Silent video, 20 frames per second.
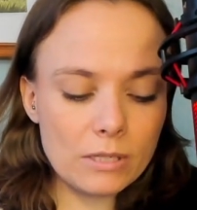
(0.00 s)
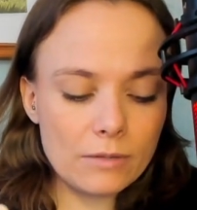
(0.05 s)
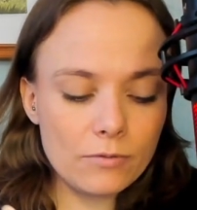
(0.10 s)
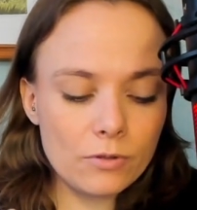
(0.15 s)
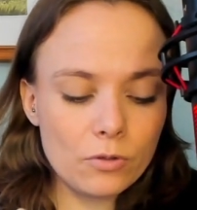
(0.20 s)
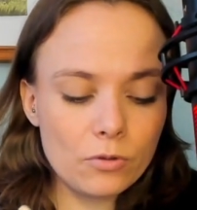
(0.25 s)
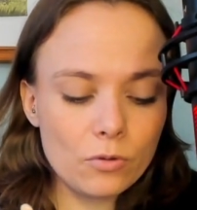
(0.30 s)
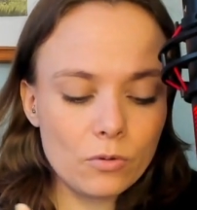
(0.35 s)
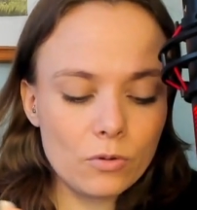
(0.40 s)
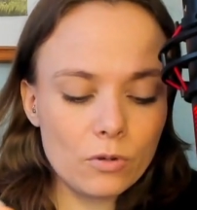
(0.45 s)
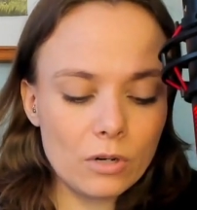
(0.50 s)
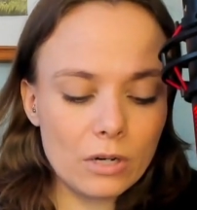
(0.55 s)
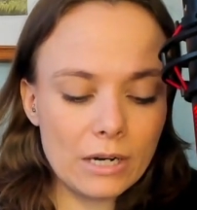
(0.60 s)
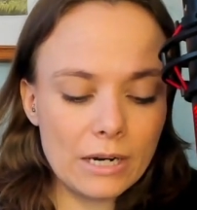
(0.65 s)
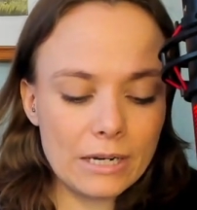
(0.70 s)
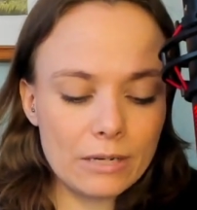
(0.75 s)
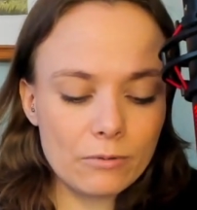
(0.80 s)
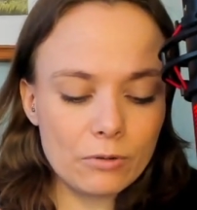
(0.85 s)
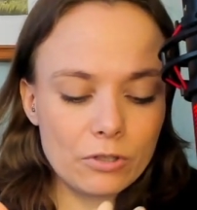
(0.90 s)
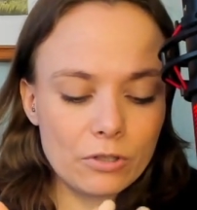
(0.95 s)
If you do not
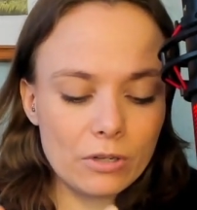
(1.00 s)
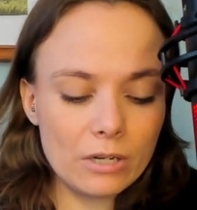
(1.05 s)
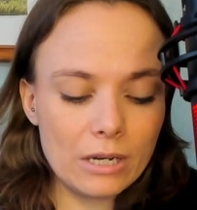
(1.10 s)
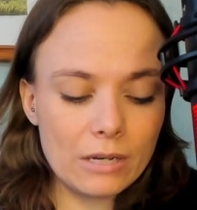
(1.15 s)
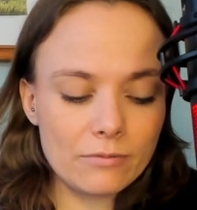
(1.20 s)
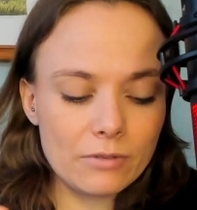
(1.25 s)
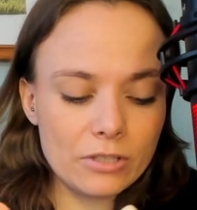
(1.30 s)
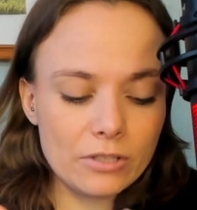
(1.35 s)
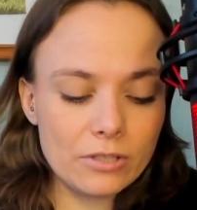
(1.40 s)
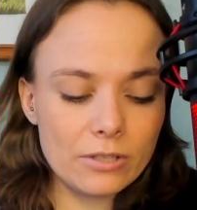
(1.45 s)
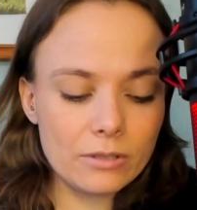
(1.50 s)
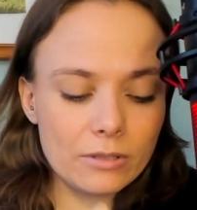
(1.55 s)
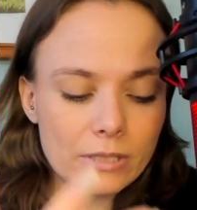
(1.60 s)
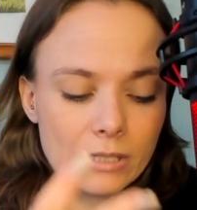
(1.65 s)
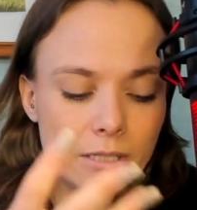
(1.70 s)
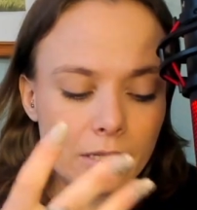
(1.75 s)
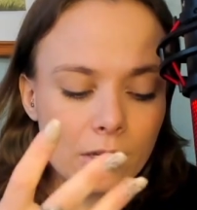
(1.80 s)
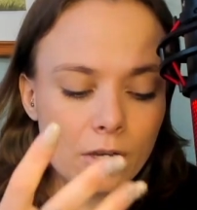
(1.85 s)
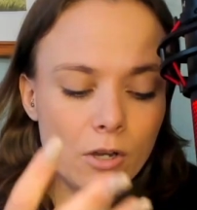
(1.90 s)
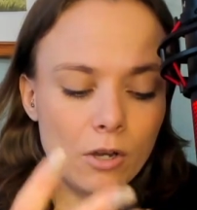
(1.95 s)
like what your life is
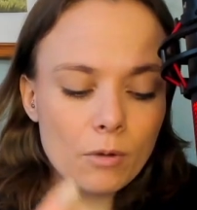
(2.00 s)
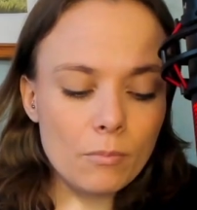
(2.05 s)
yielding,